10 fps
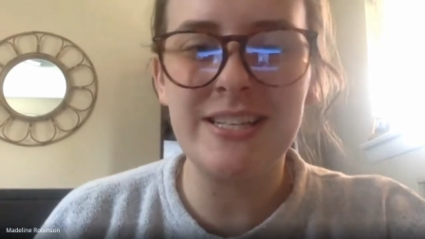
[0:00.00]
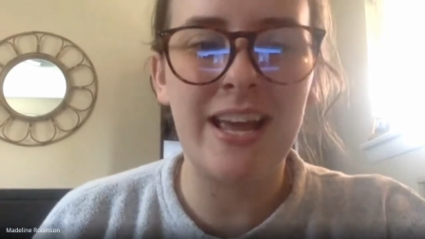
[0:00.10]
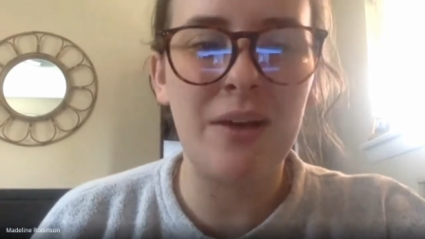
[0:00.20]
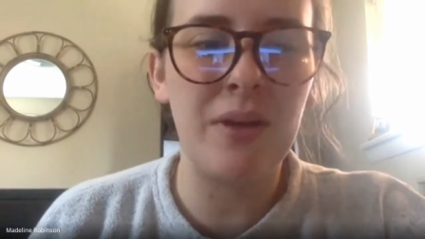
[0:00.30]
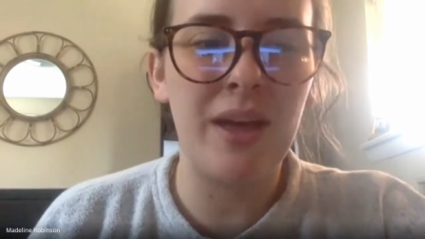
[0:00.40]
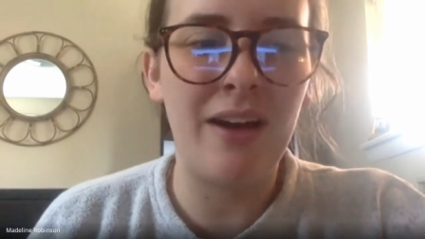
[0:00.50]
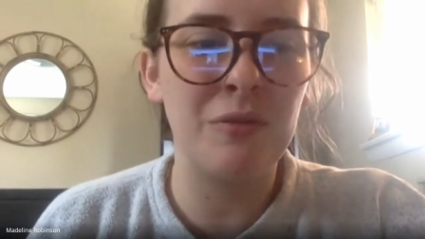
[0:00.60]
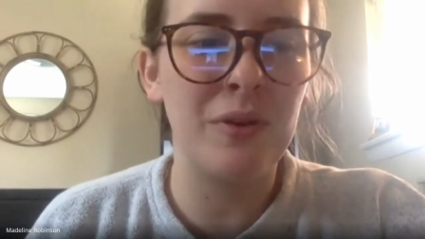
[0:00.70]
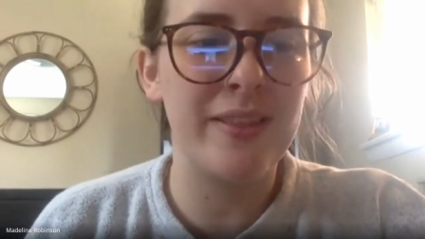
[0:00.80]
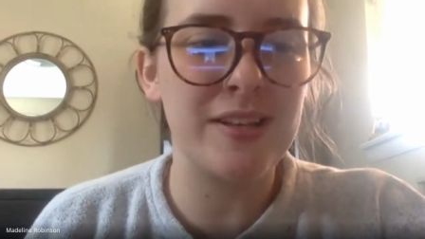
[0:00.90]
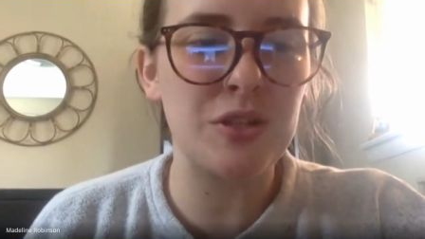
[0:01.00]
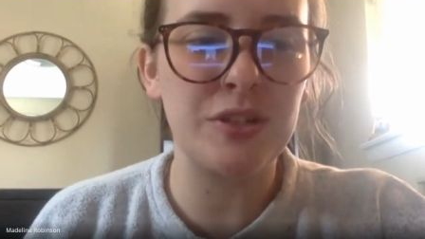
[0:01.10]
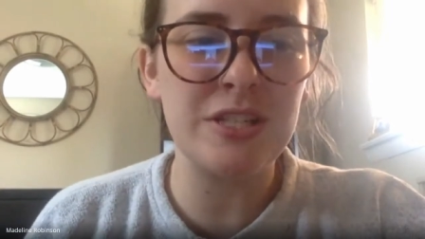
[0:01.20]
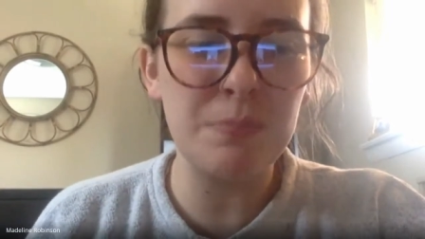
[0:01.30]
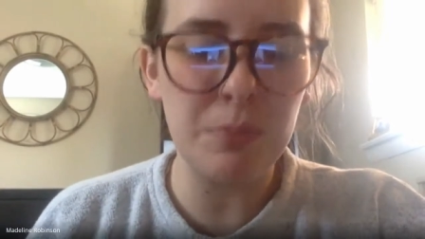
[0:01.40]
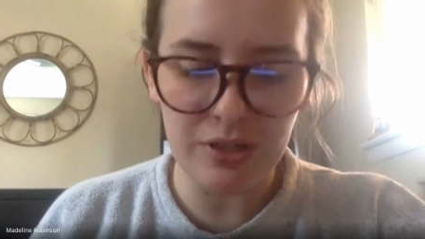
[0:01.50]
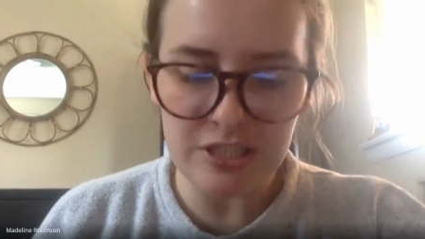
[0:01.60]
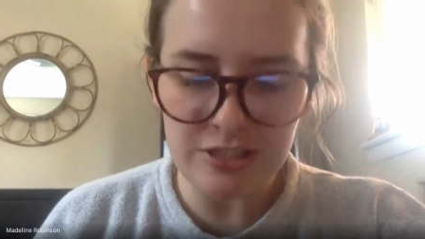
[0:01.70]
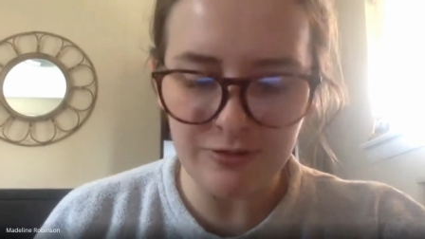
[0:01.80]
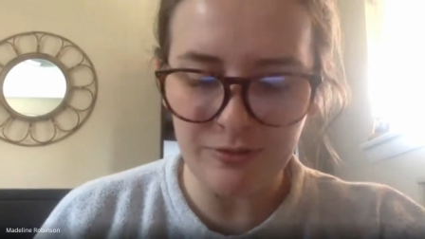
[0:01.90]
Today we have with us Chris
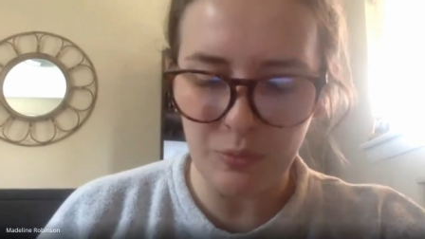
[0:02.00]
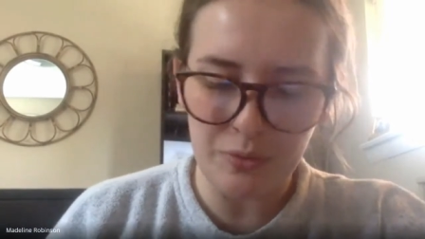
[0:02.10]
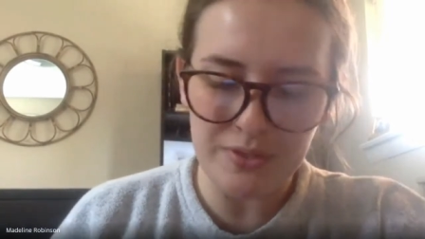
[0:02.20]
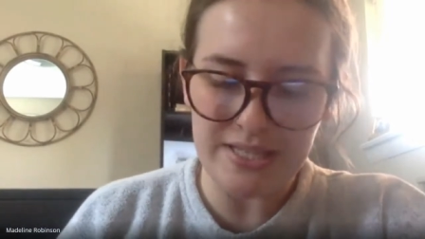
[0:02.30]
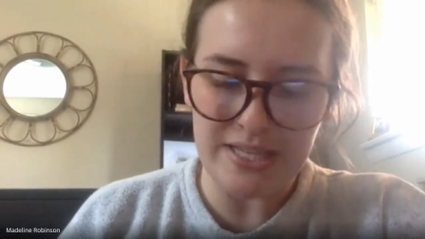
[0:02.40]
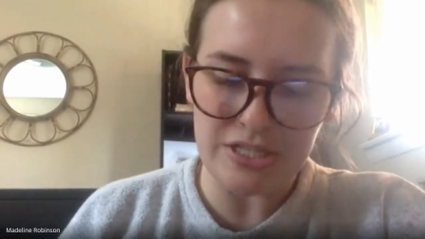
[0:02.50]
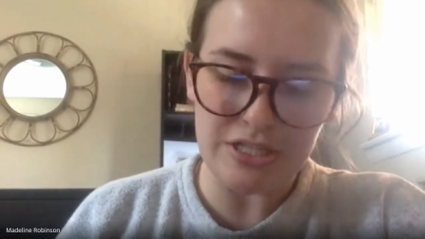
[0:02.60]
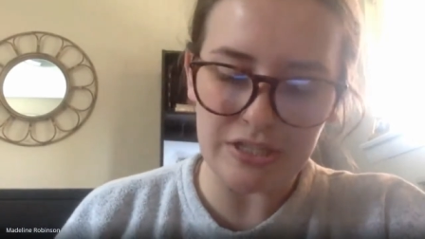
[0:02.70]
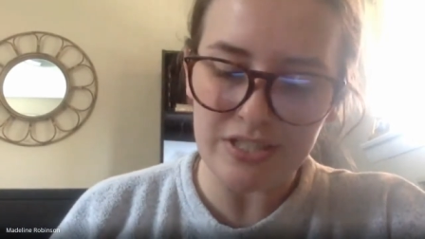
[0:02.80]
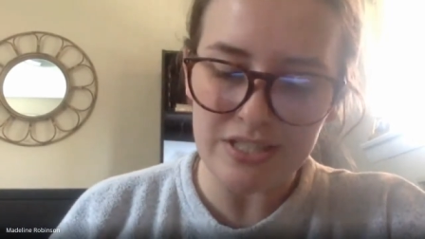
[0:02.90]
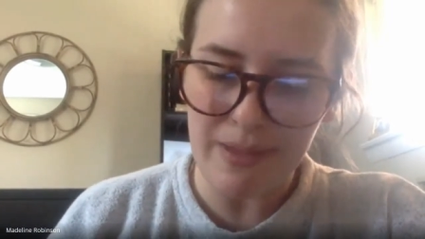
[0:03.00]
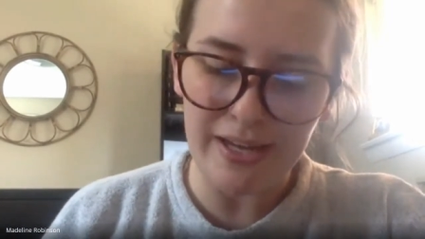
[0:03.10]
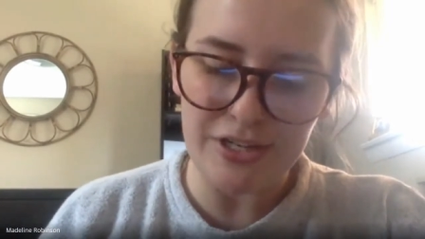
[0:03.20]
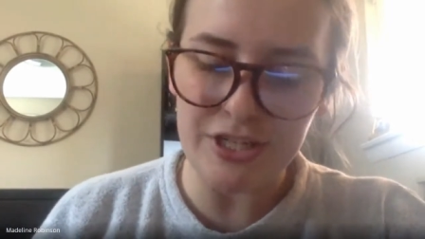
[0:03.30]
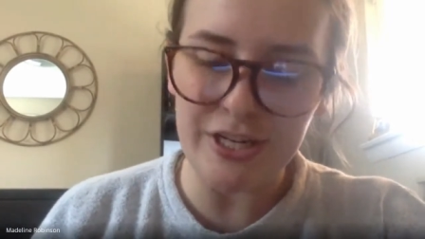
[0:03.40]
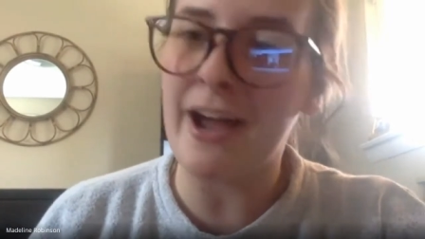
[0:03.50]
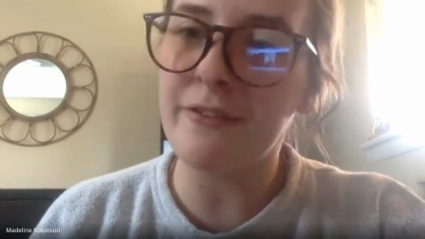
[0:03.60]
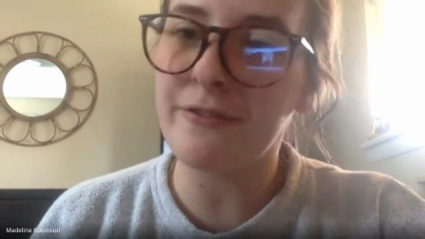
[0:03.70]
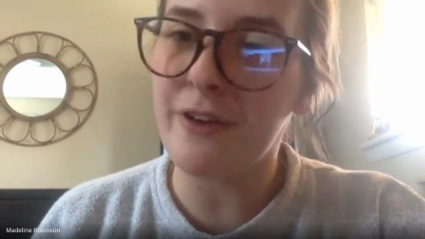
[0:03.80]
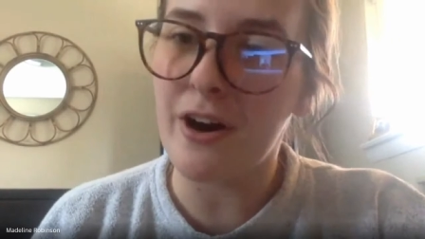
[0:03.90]
Boers, who is the service manager
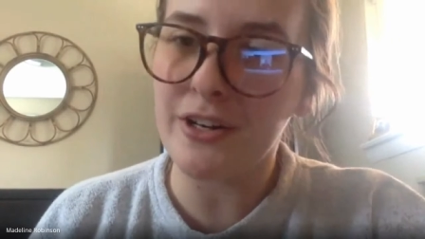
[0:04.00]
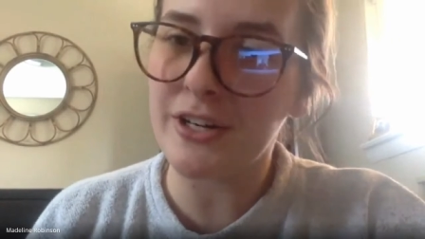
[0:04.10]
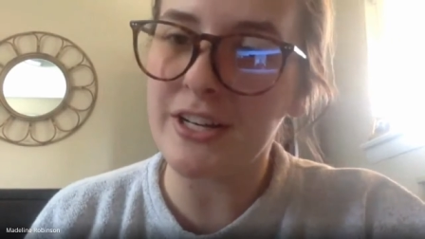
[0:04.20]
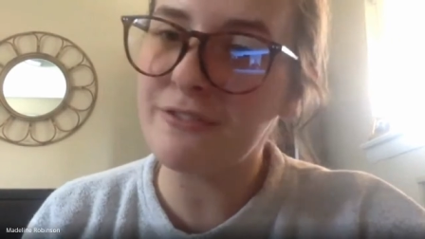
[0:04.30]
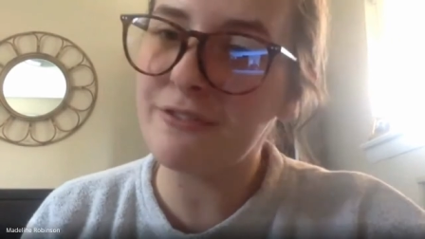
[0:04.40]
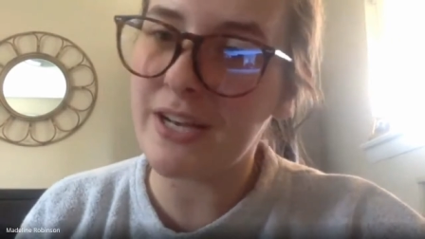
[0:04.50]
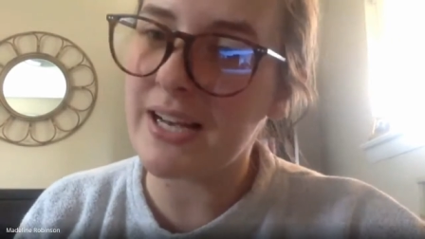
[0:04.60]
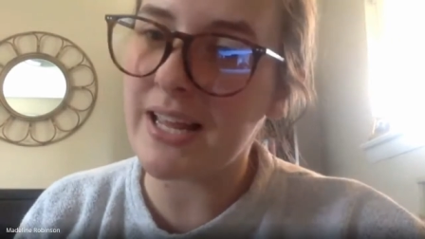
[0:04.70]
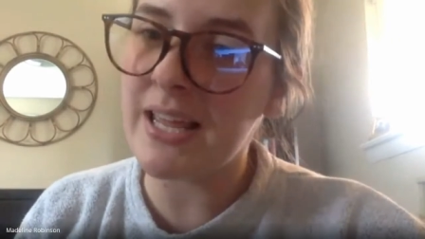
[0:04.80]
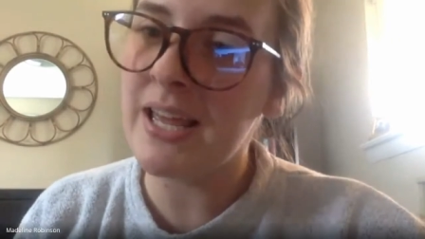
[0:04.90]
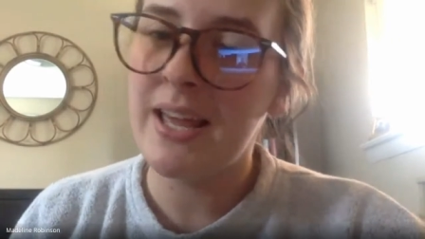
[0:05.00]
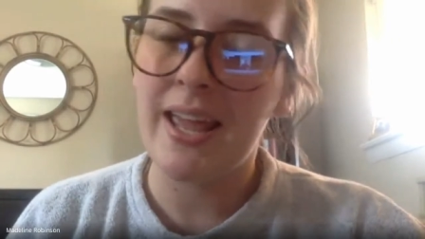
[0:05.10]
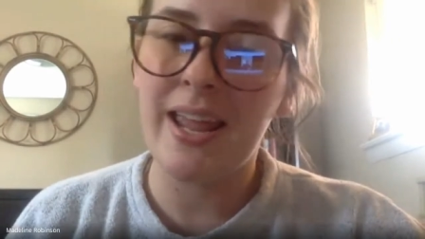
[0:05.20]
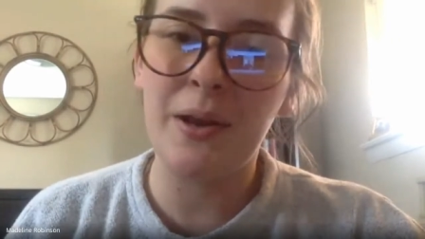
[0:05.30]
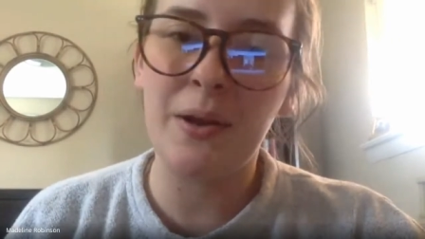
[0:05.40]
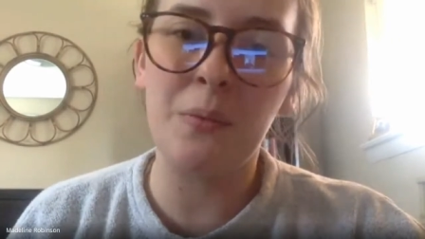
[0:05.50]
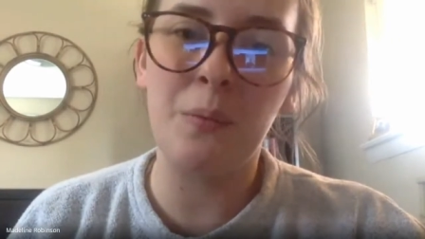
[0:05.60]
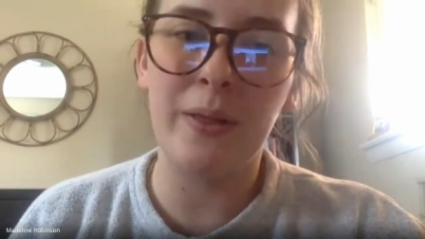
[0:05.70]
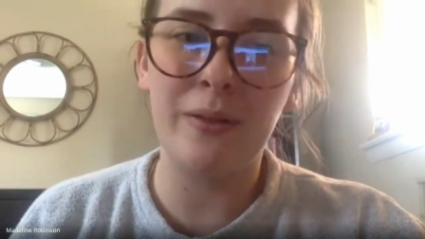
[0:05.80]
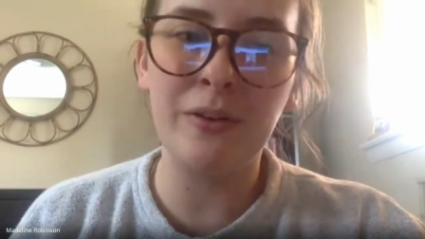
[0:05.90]
at Faulkner Infinity in
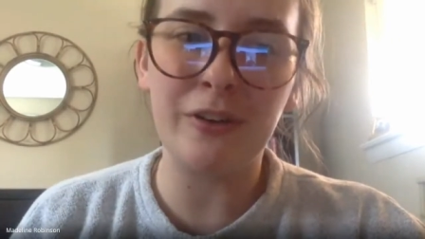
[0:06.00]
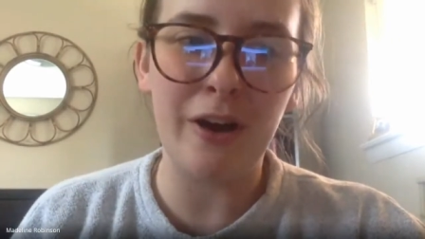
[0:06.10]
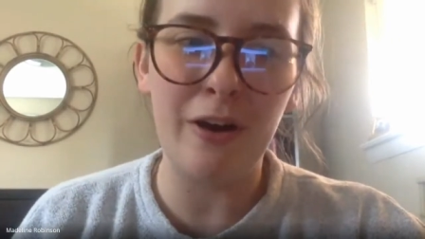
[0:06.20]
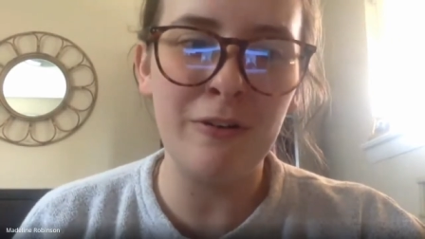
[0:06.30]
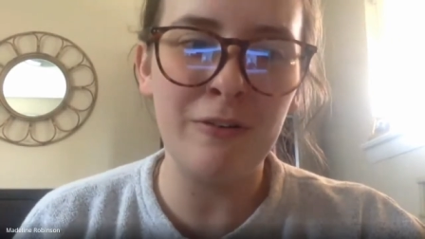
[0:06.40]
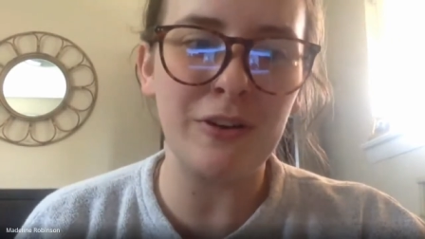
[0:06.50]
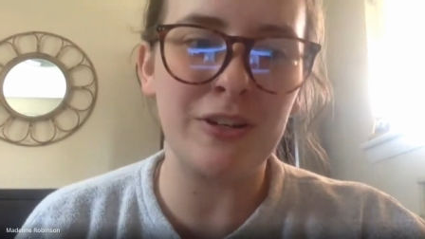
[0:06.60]
Willow Grove.